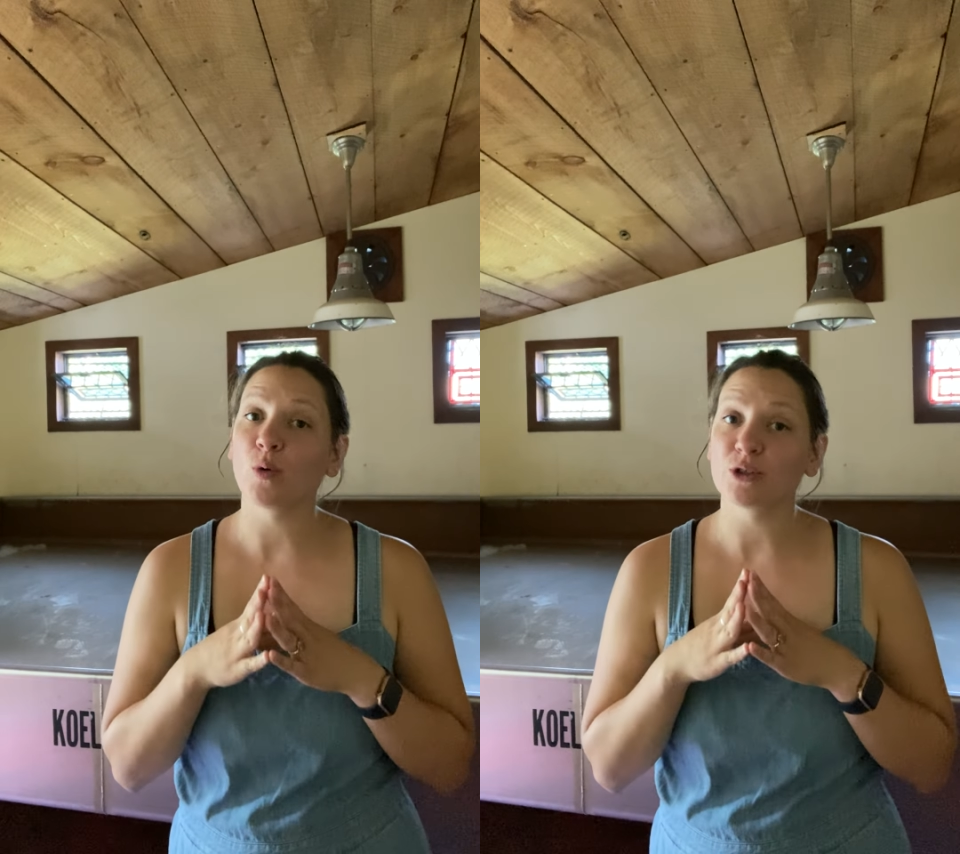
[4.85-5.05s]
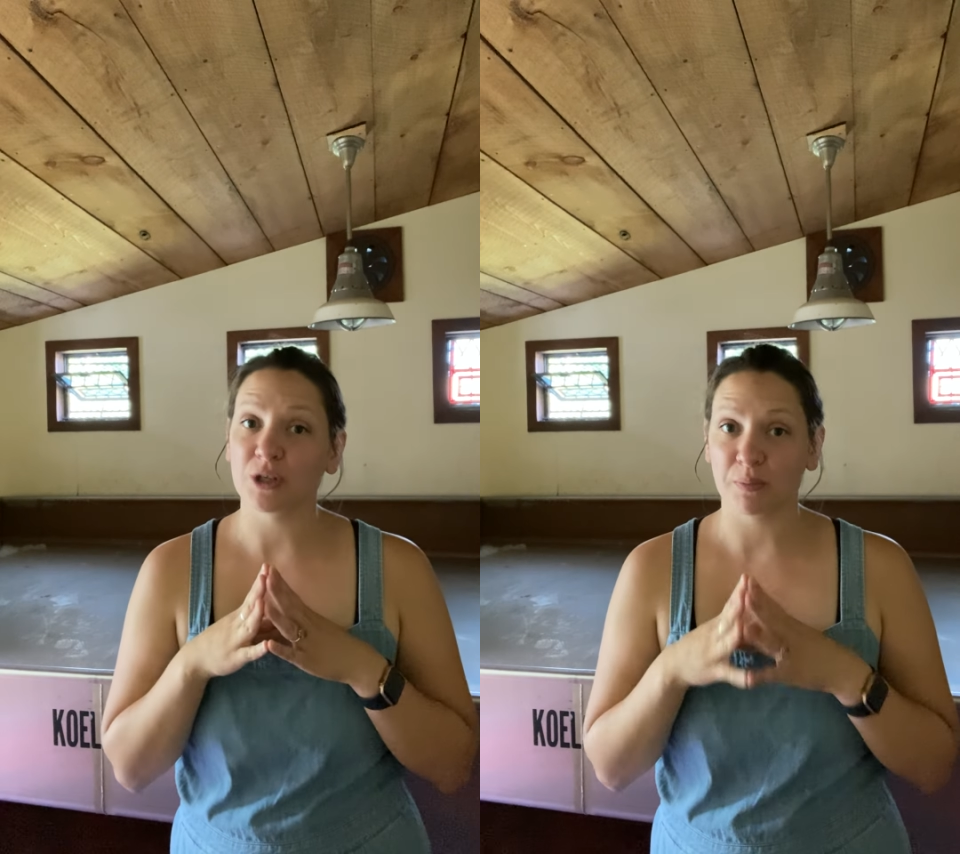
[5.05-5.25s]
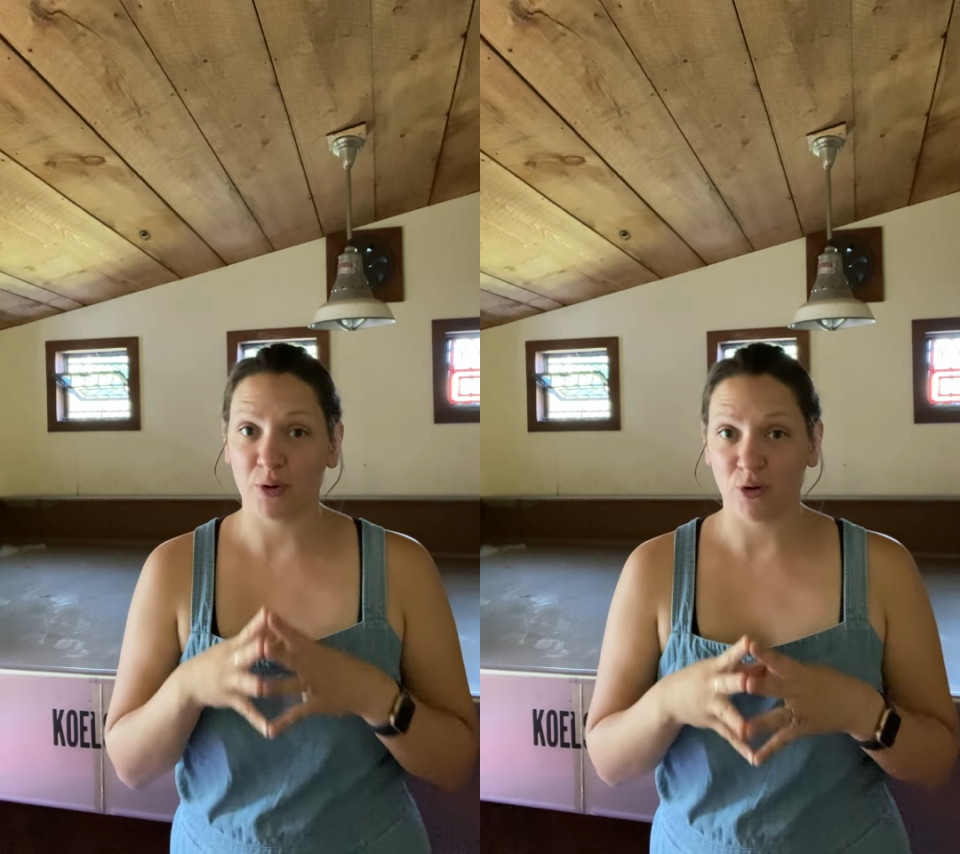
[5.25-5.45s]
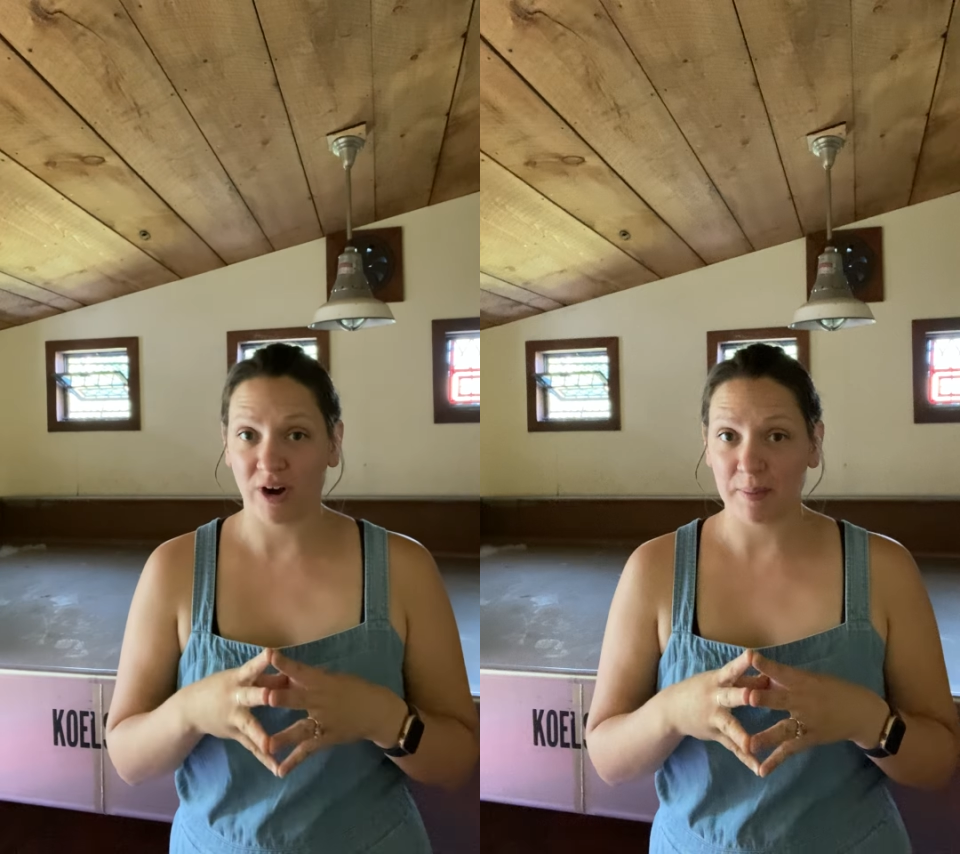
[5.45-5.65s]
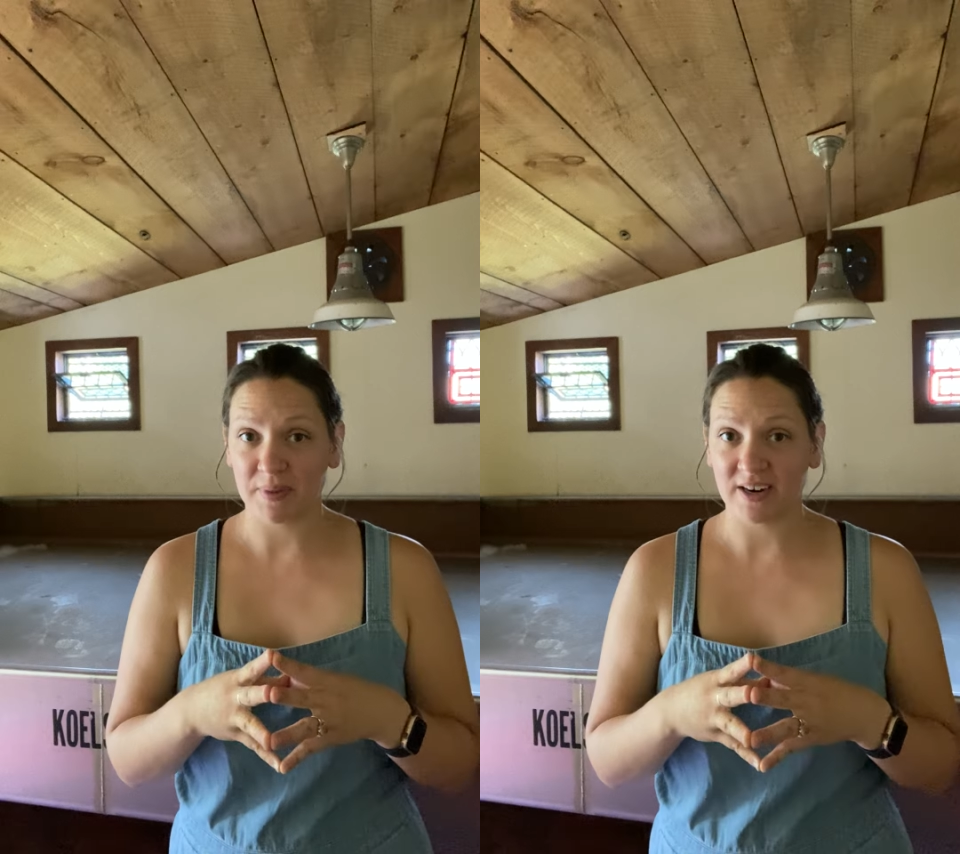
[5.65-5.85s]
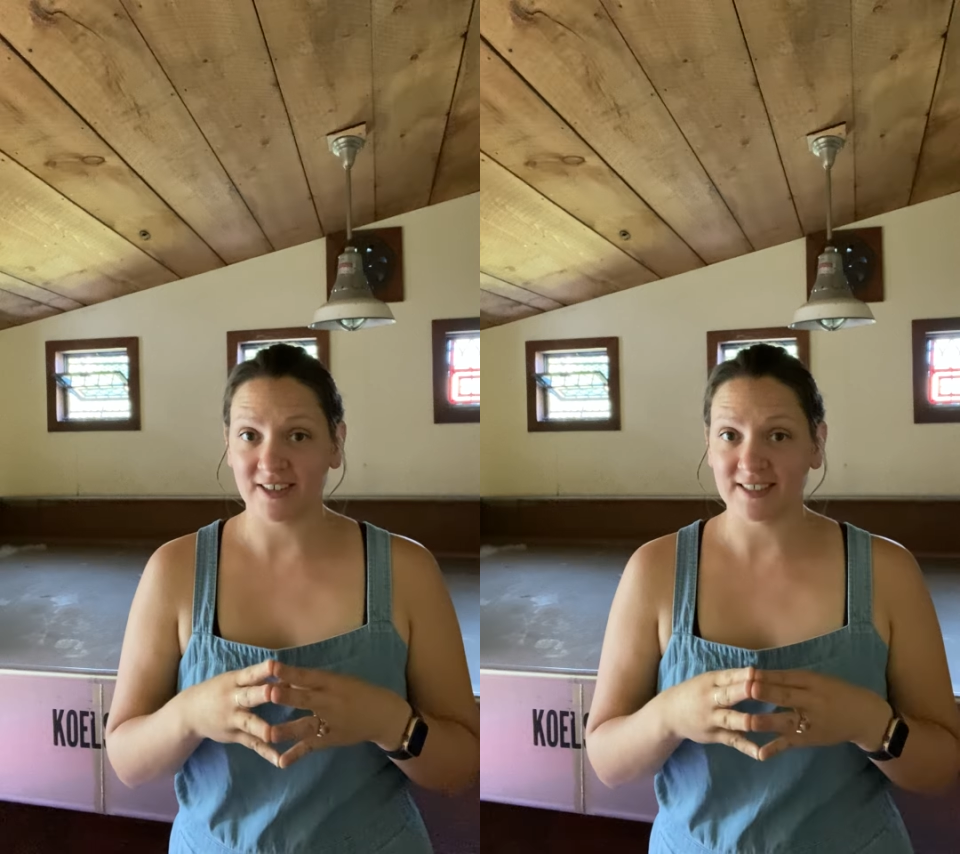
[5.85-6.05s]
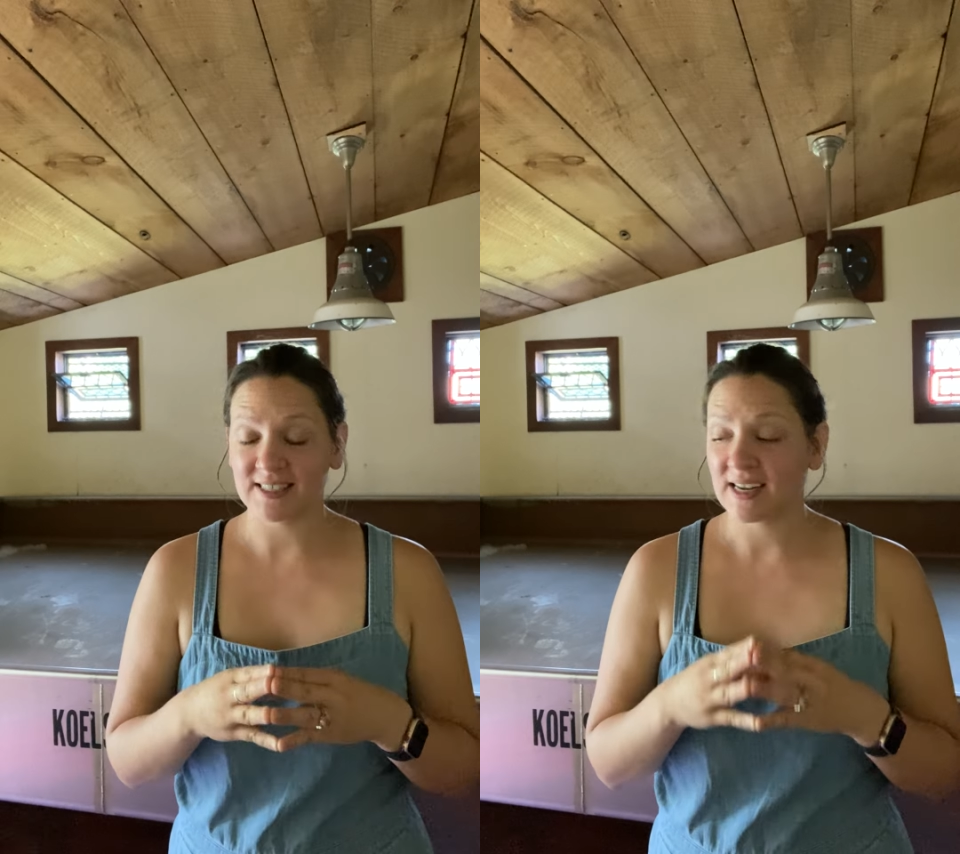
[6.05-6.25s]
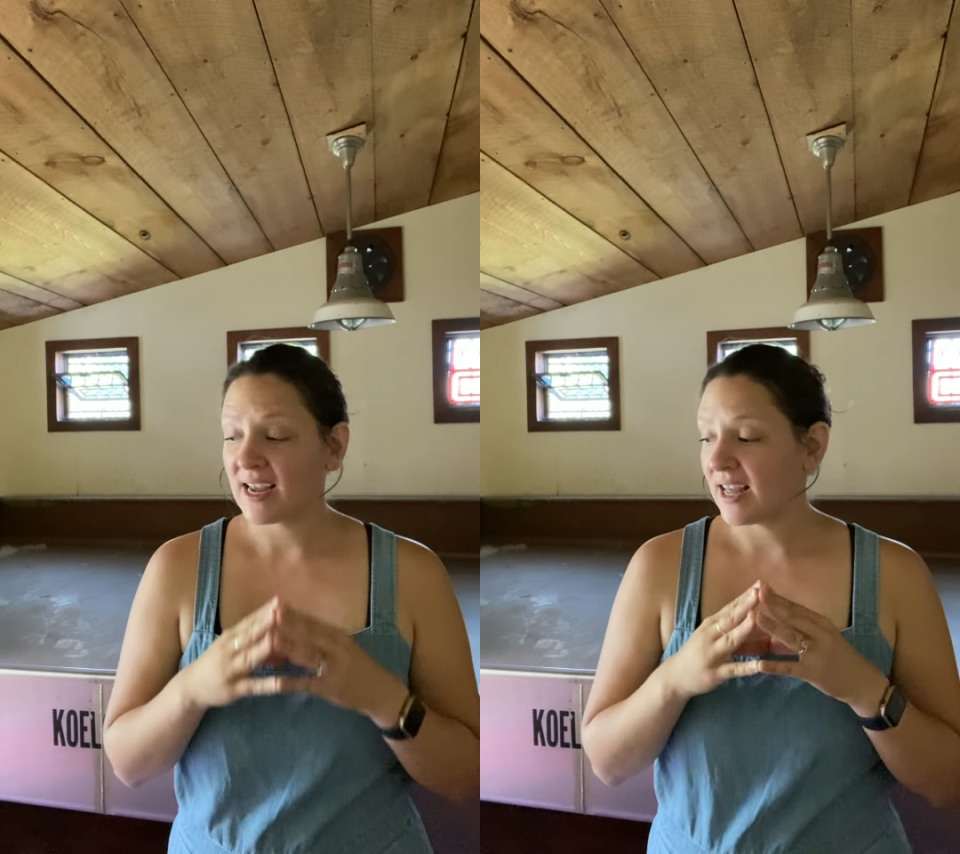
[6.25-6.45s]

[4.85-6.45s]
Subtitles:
Coolship program beers.